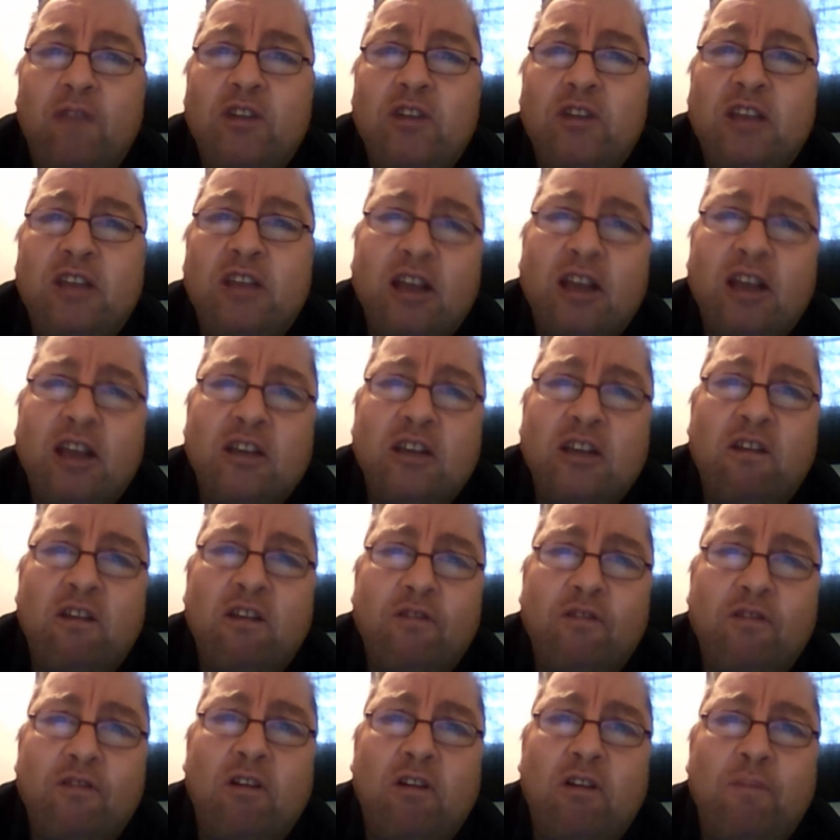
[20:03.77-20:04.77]
just had
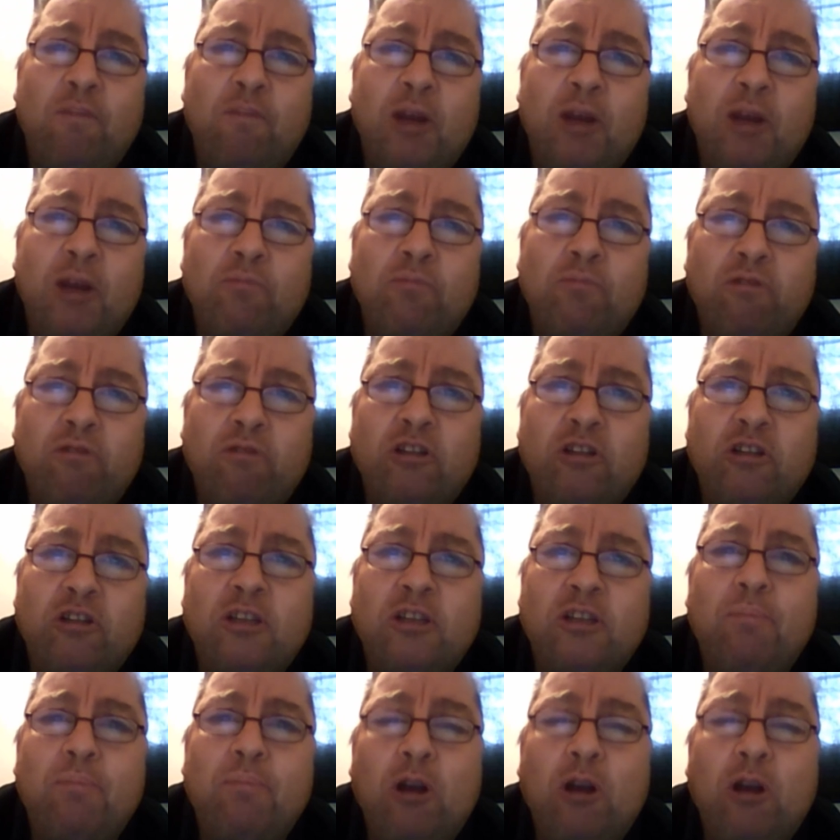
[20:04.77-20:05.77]
enough of being
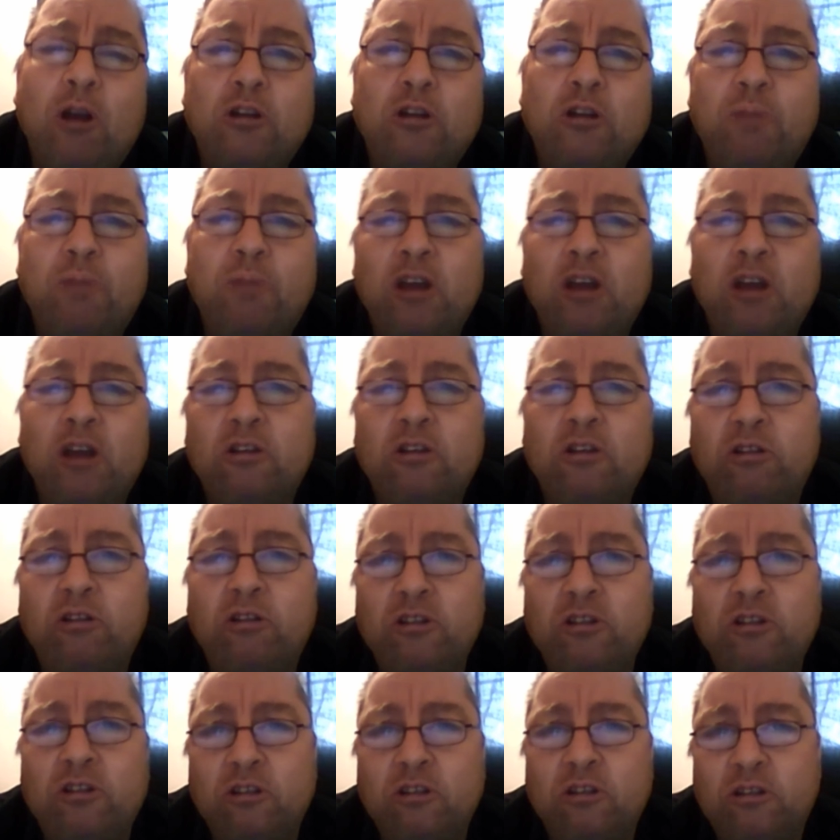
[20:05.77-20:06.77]
prodded and poked by
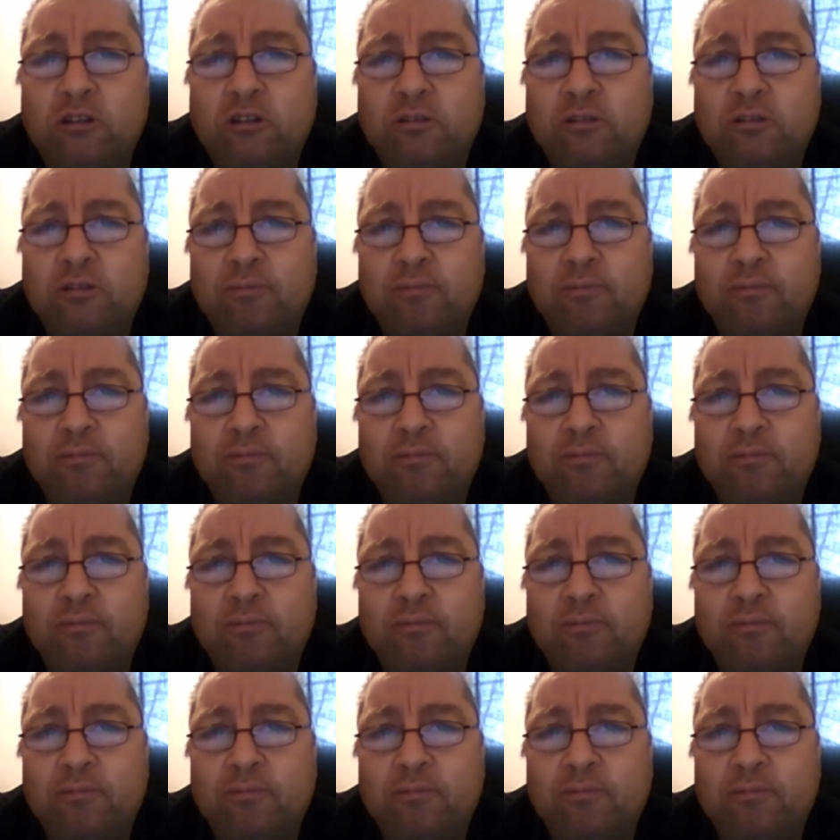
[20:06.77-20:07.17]
doctors.